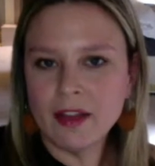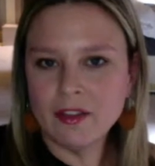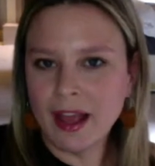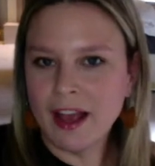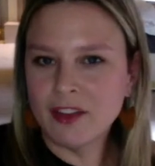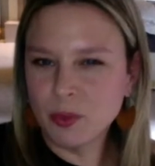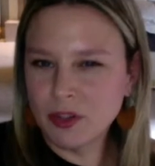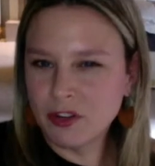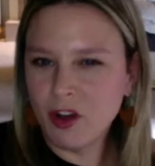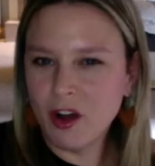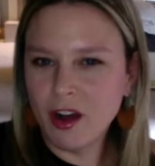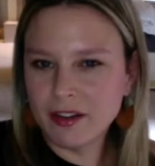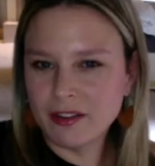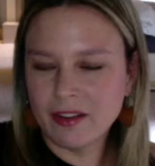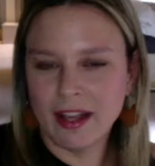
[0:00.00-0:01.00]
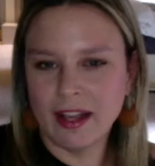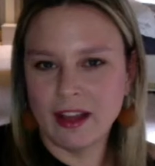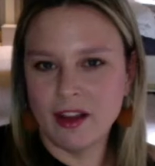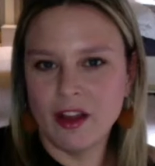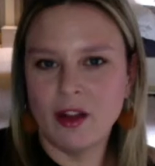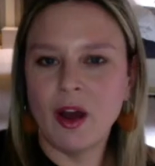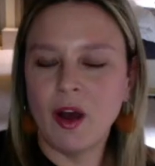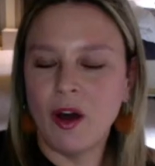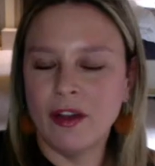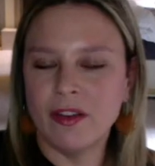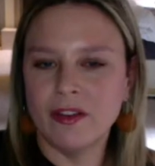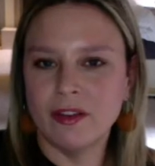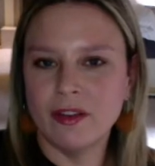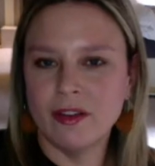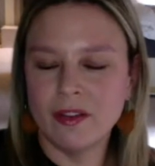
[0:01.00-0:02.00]
as we talked
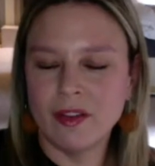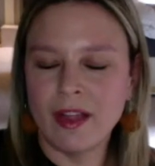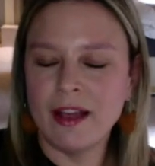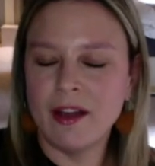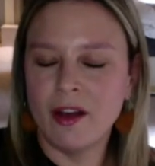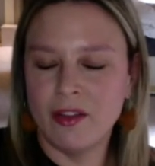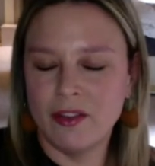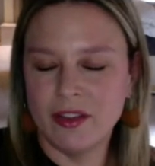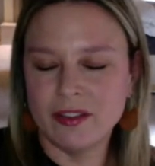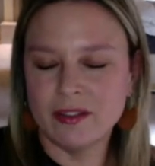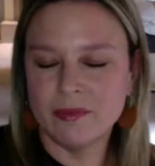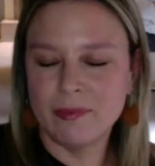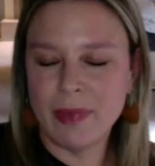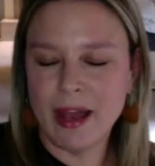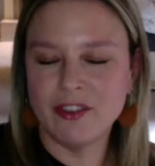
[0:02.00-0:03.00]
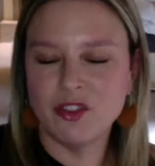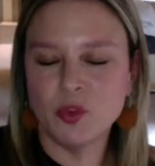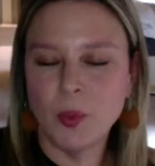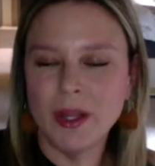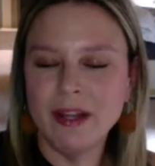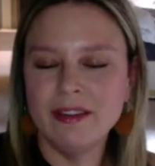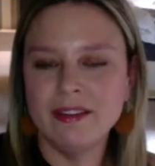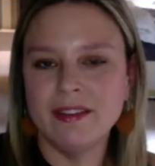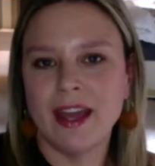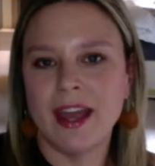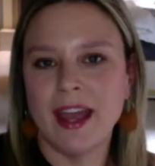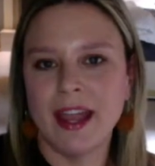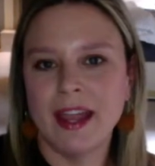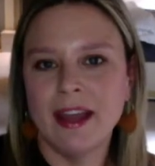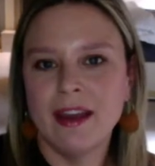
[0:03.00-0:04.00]
on this past
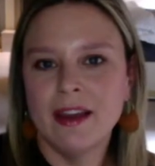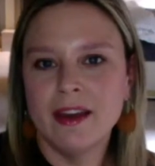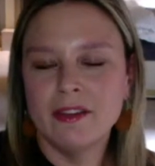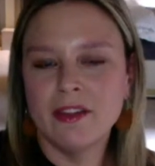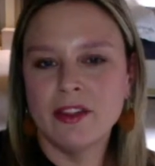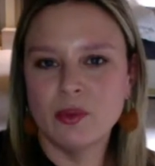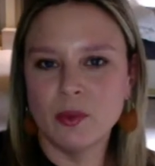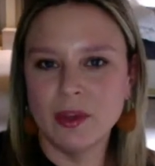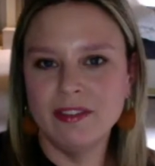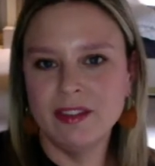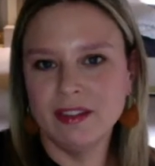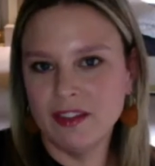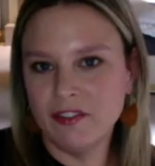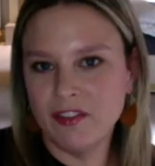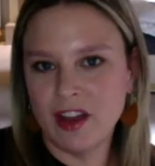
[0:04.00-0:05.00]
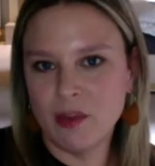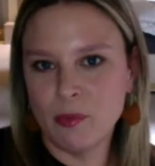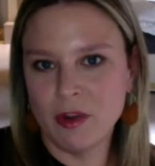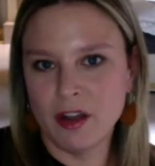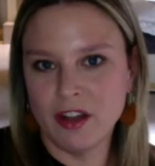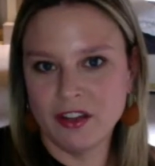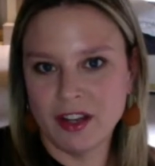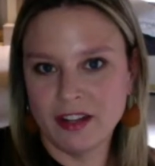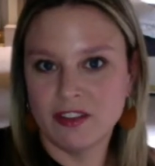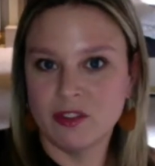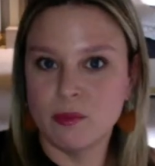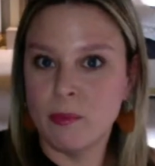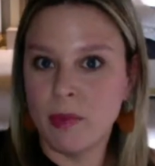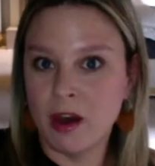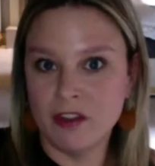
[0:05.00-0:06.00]
Wednesday, the 365 project is
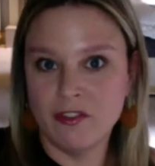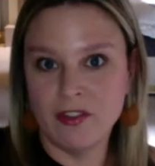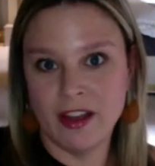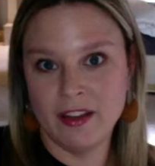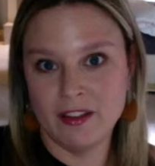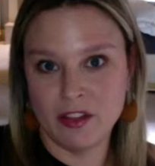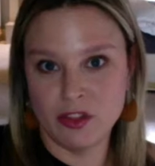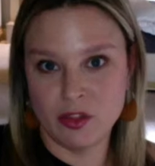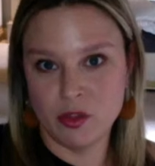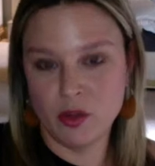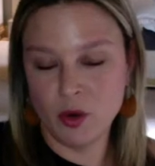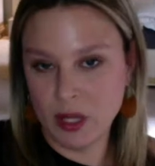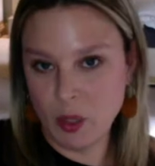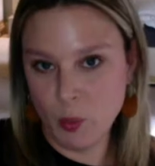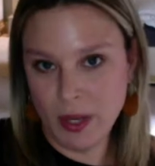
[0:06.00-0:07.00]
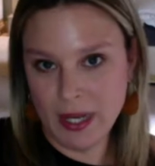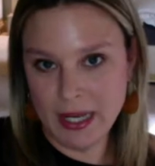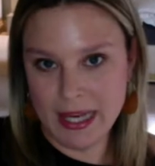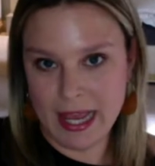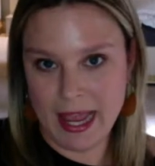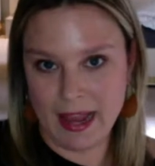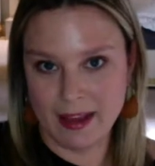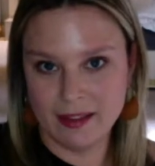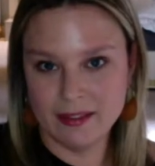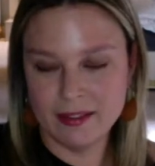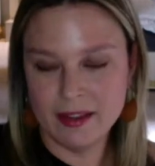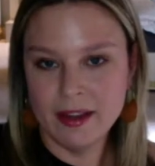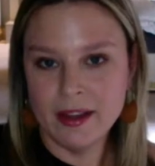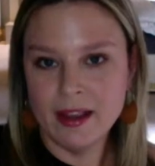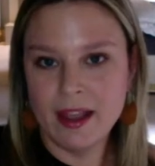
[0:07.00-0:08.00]
modified to 31
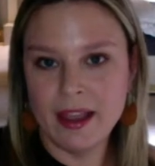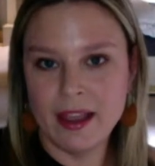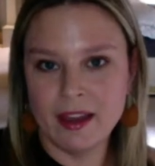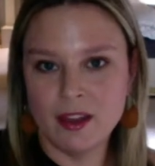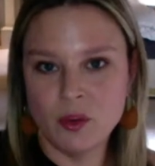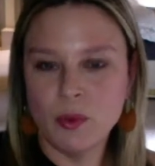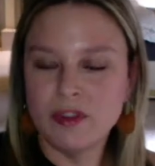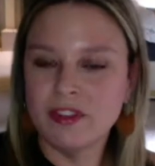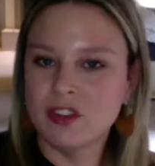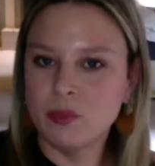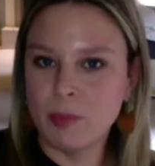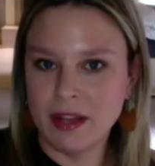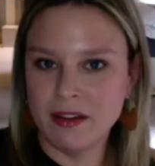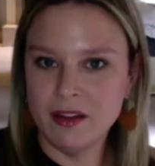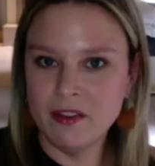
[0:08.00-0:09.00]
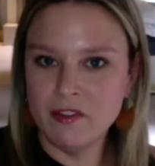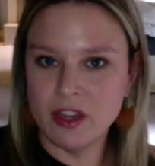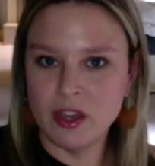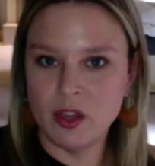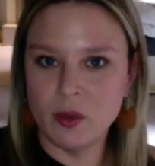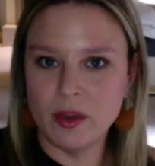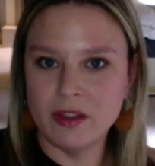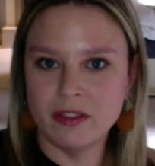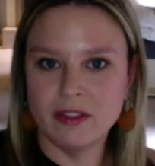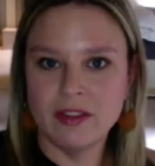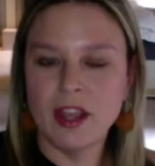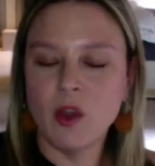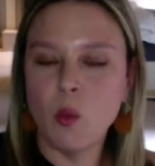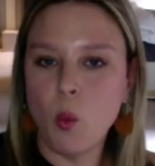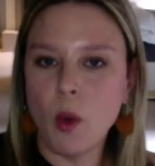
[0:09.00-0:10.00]
days. And what's expected of you is to
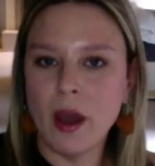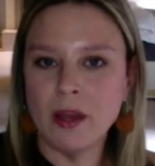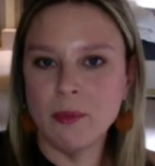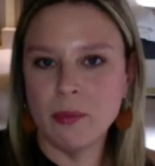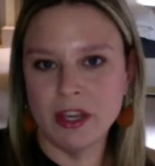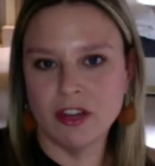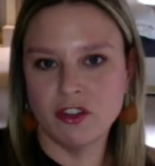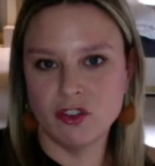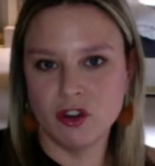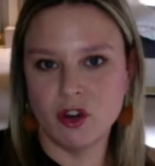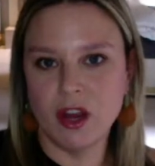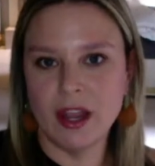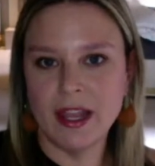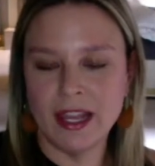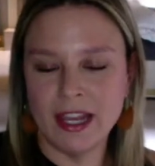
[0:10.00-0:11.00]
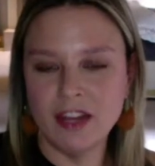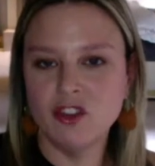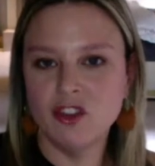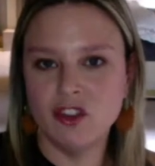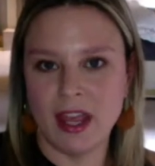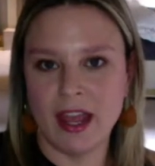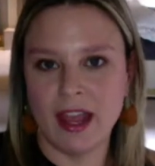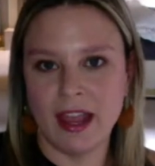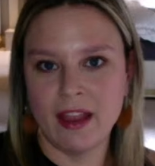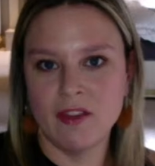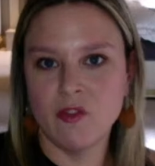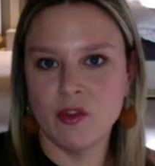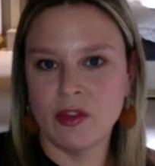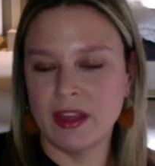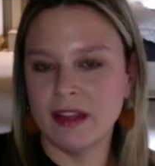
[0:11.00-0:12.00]
take one picture each day
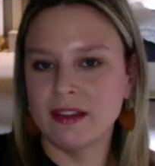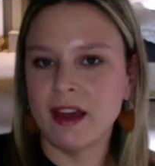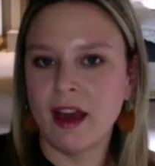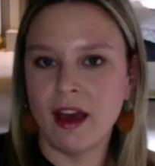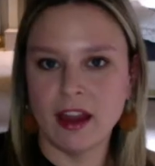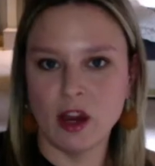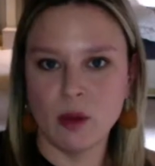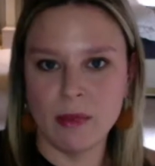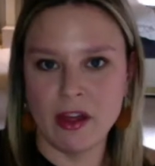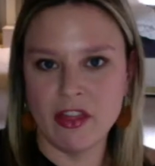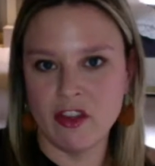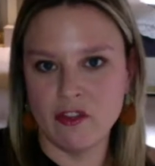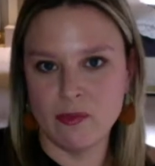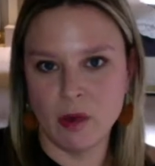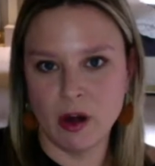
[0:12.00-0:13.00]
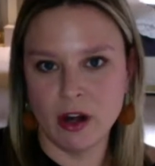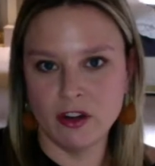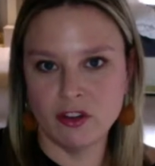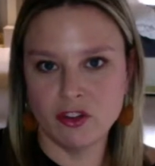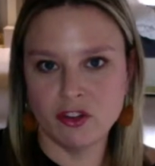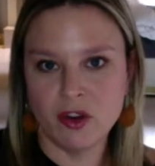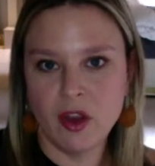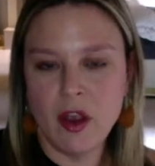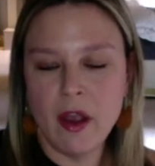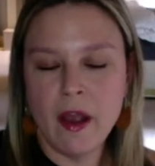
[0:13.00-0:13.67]
for the entire month of March.